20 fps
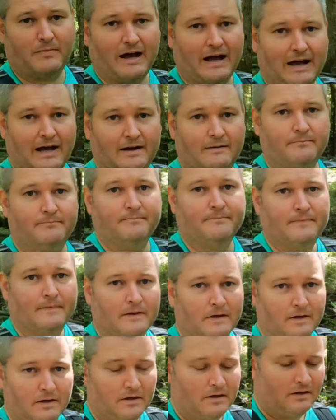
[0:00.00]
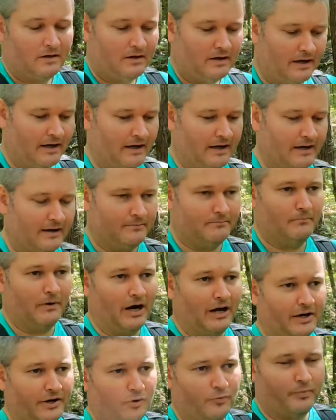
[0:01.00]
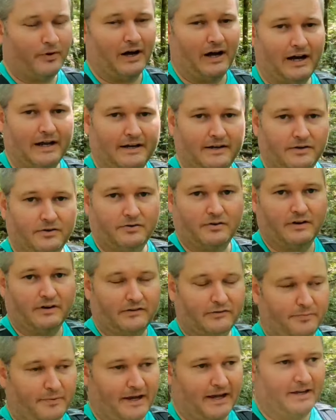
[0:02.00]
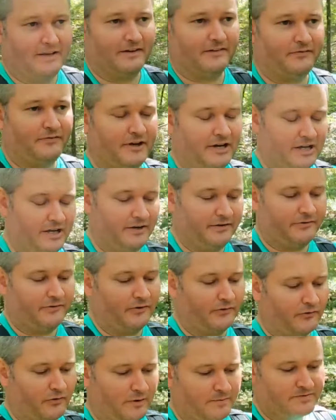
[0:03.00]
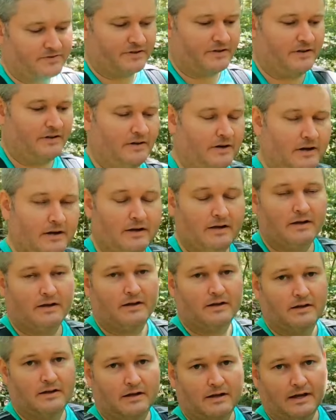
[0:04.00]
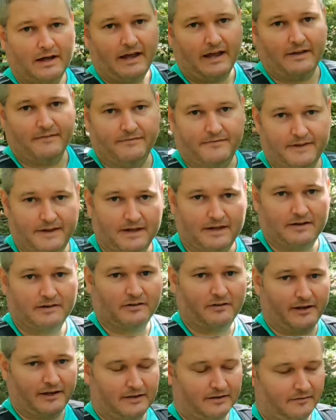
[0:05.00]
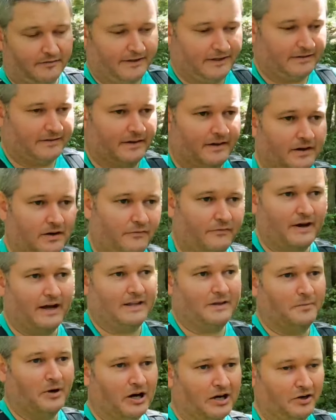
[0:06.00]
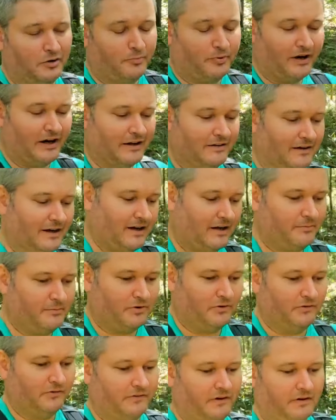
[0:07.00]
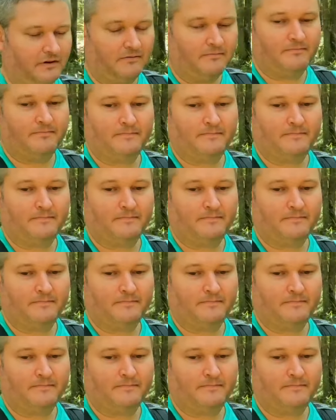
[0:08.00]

my uh, monopod, and you can expand this video's description and then click the link there to find the monopod like I'm using.